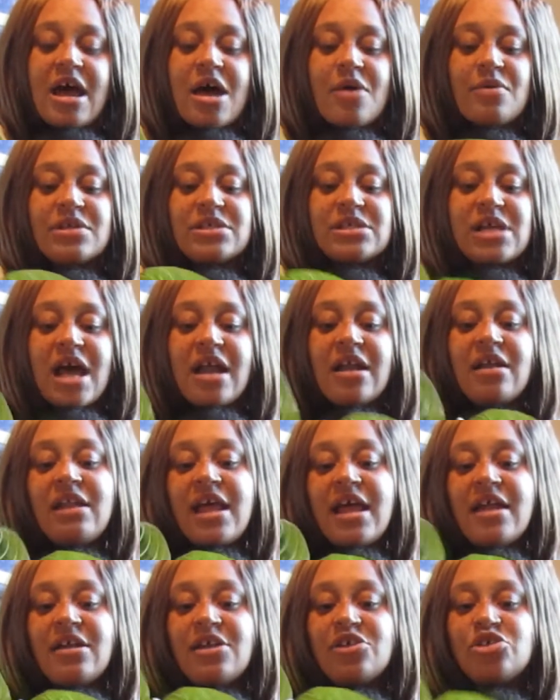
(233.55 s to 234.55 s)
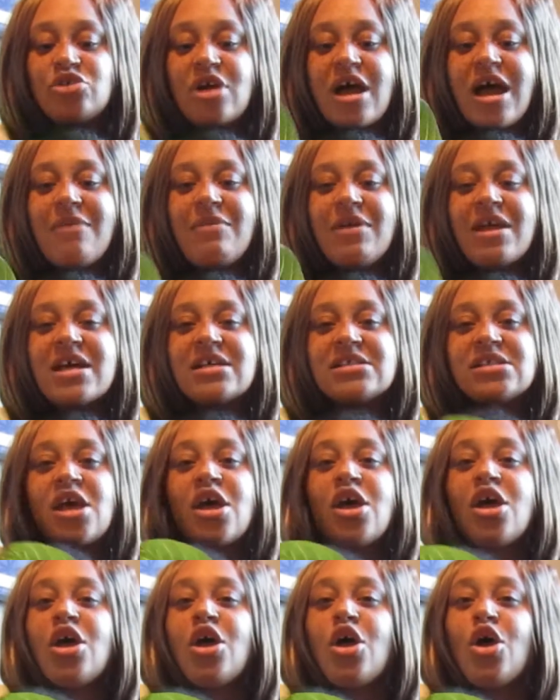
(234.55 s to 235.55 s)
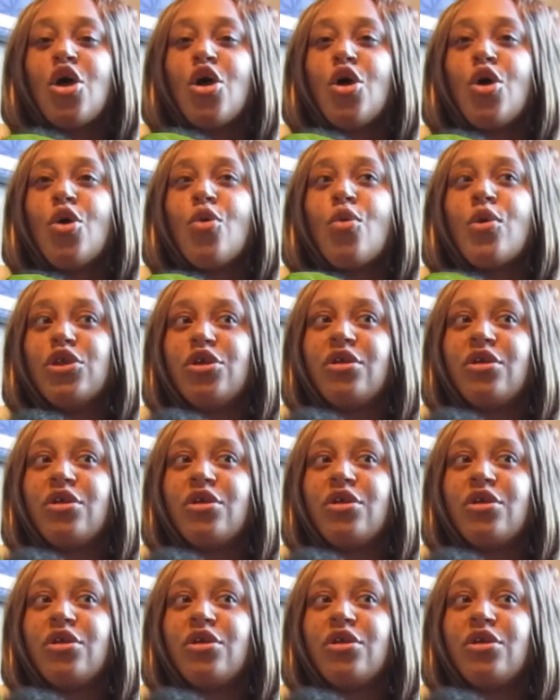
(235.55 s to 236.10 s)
I was kind of letting it dry, because when